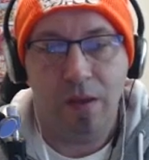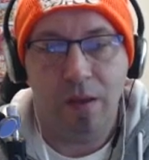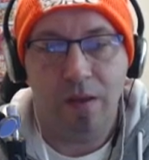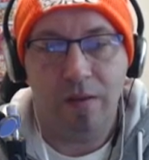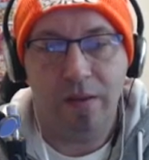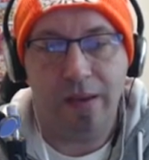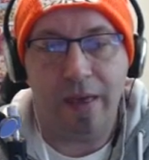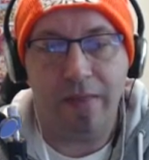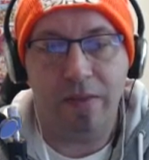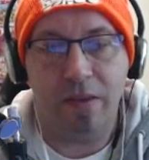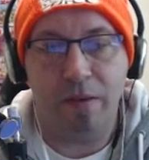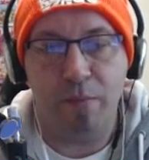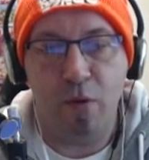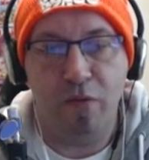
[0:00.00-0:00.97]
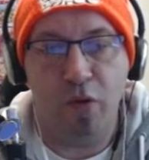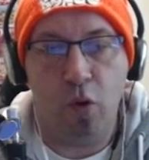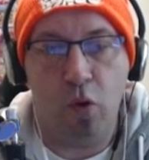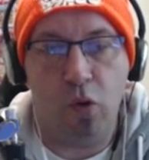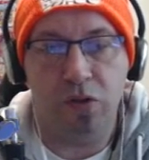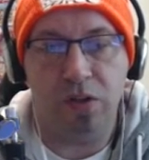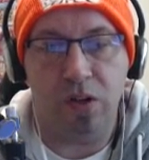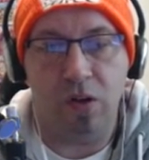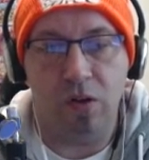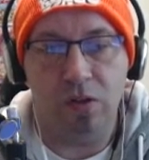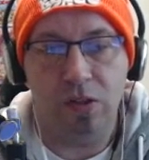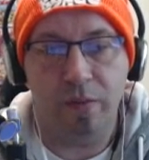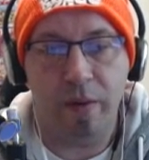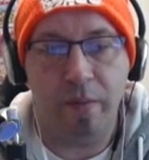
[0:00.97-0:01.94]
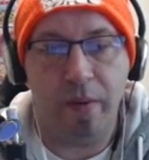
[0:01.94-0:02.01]
to get to move your horse along.
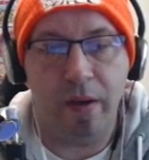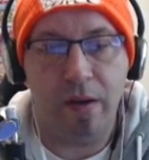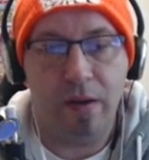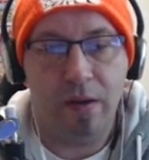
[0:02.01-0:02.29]
Do you remember?